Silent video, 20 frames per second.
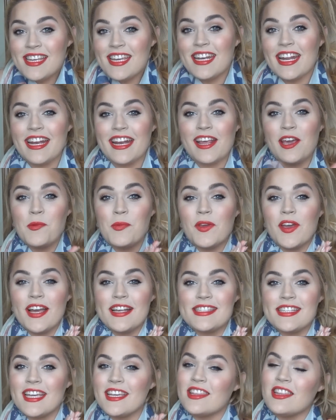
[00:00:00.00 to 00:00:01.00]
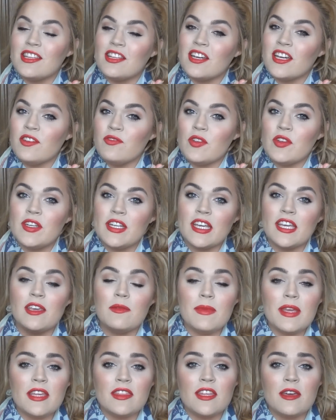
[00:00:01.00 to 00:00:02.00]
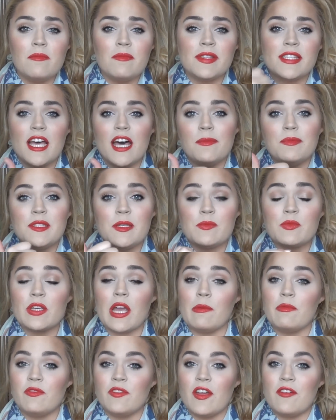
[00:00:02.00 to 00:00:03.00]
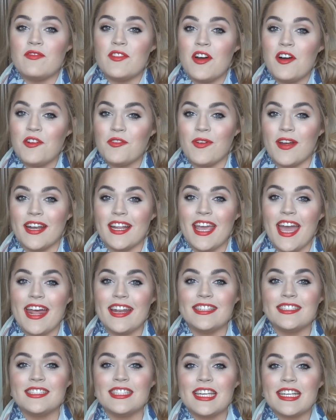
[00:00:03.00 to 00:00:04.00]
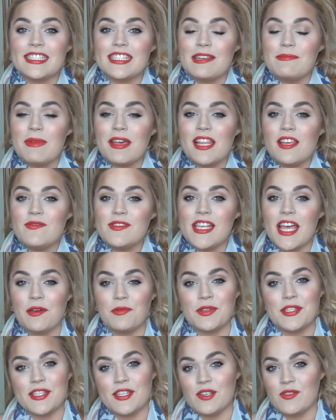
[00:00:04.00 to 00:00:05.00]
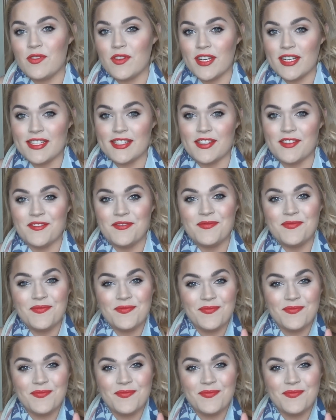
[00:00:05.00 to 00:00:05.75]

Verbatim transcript: it, and I hope you guys liked the look. If you did, give me a thumbs up, subscribe if you have not already, and until next time, my loves, I will see you very soon.